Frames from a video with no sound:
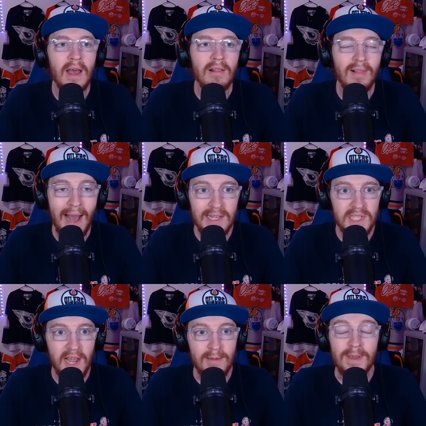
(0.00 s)
Last
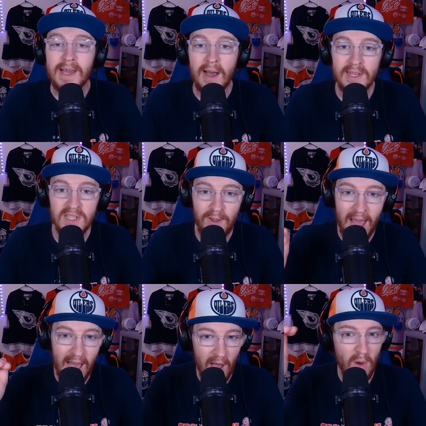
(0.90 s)
night, because of
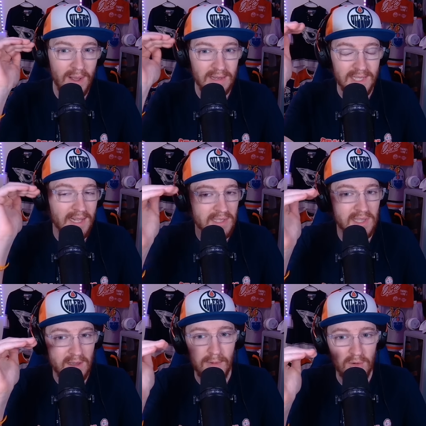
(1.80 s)
how intense the
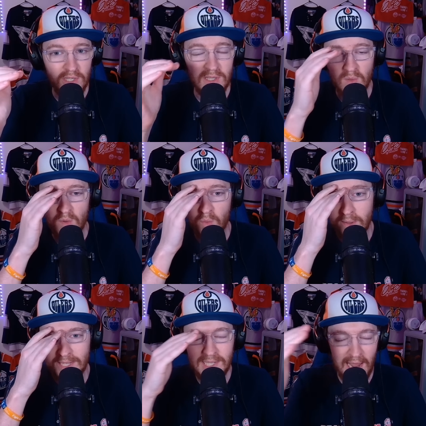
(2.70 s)
emotions were, we're in
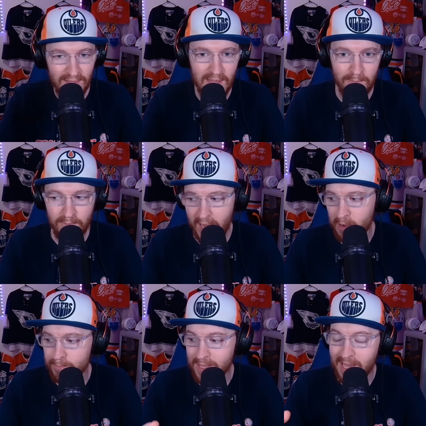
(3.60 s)
the Stanley Cup final
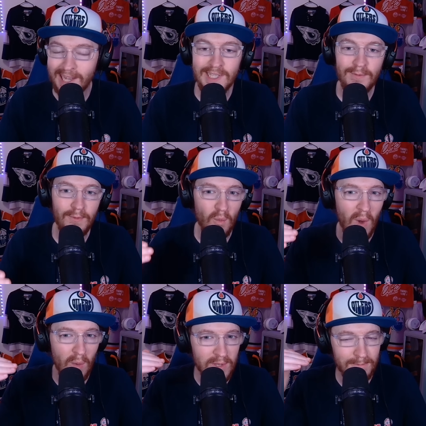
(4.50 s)
because of
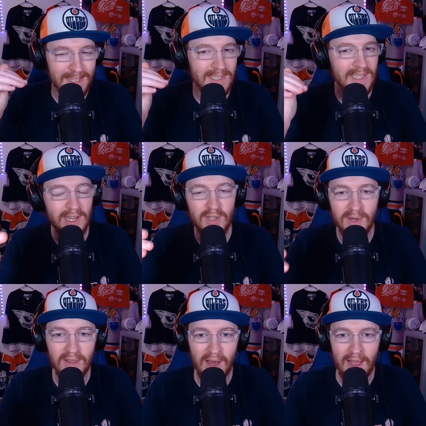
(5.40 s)
what was being said during
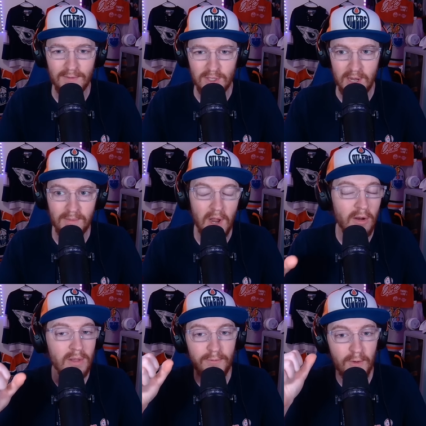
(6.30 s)
the live stream, not
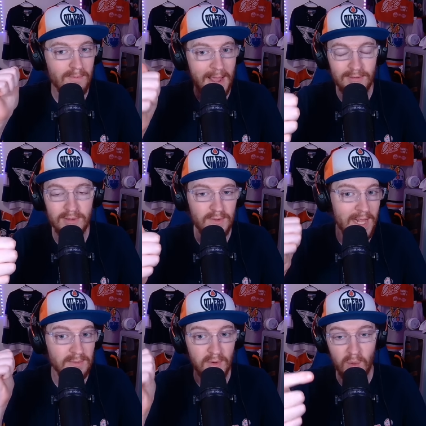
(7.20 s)
only from Panthers
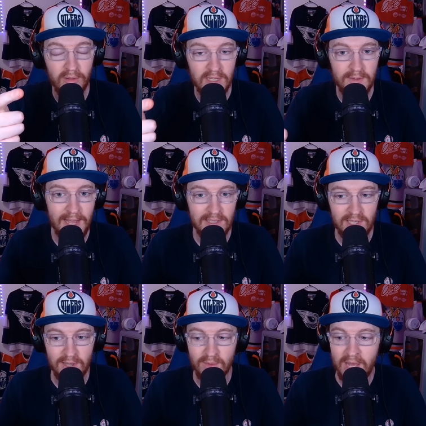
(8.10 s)
fans, but Oilers fans
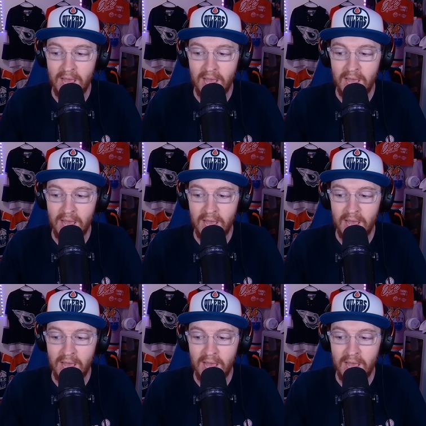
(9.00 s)
too.